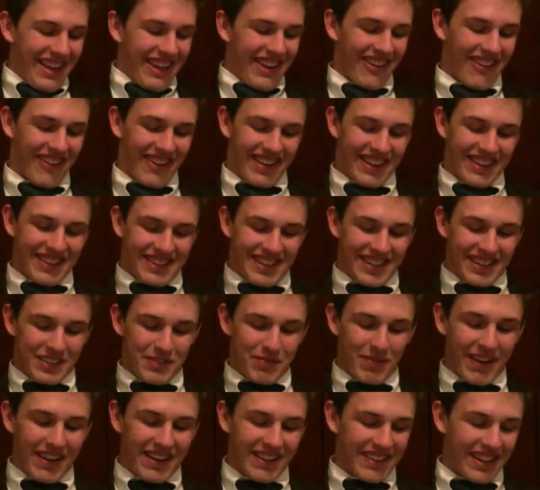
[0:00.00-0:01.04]
You are
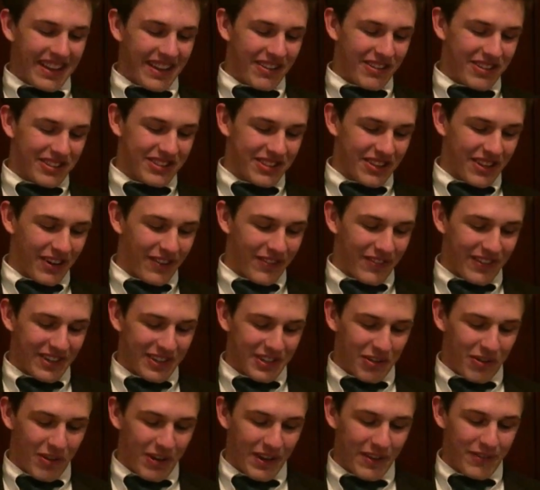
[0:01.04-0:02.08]
anticipating that you'll serve for
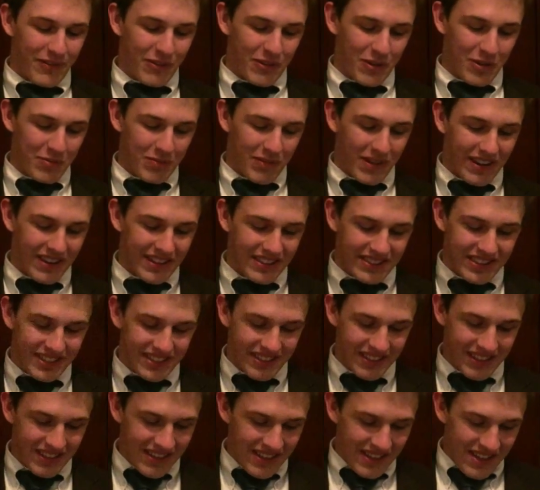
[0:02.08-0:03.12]
24
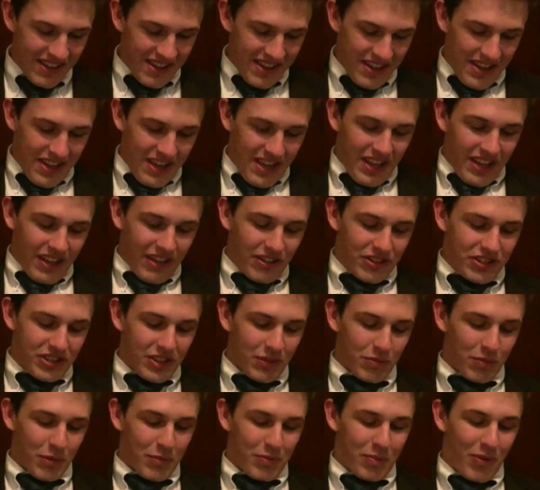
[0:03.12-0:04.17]
months. You
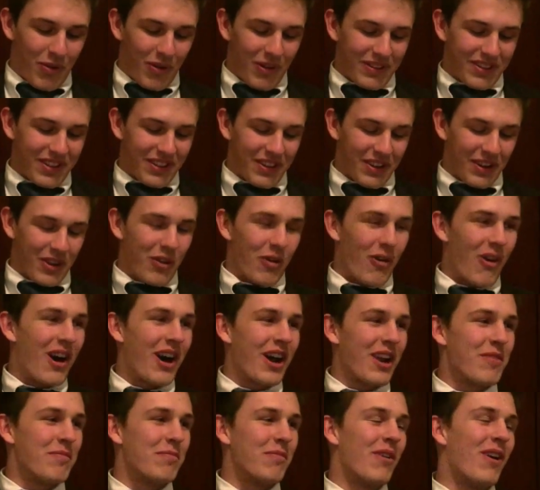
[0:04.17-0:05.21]
should report to the
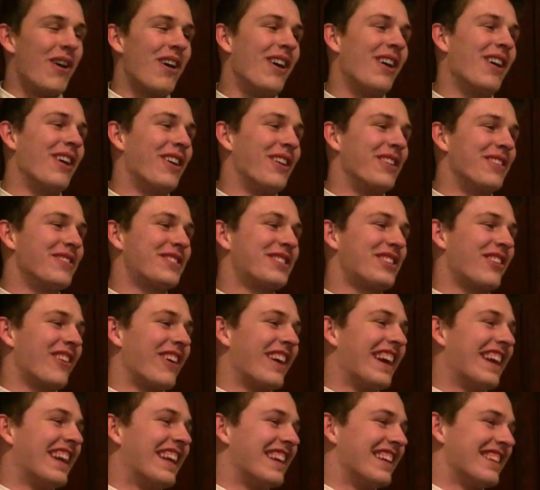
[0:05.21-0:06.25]
Guatemala
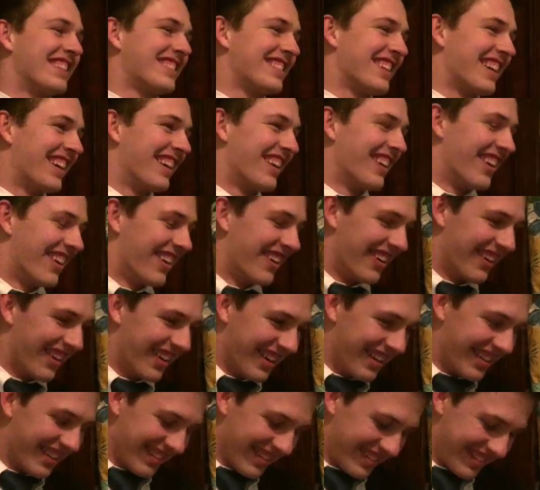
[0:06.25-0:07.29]
Training
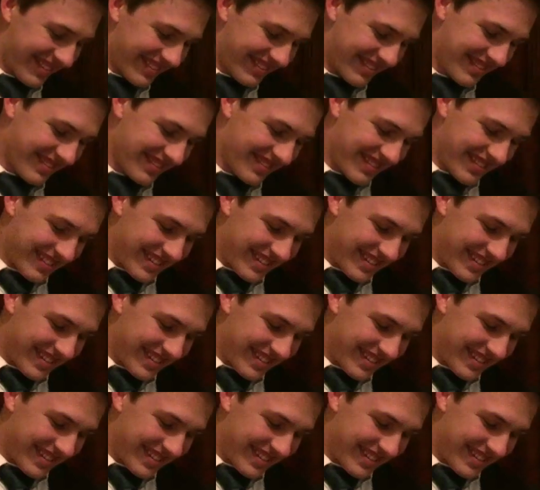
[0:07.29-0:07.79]
Center.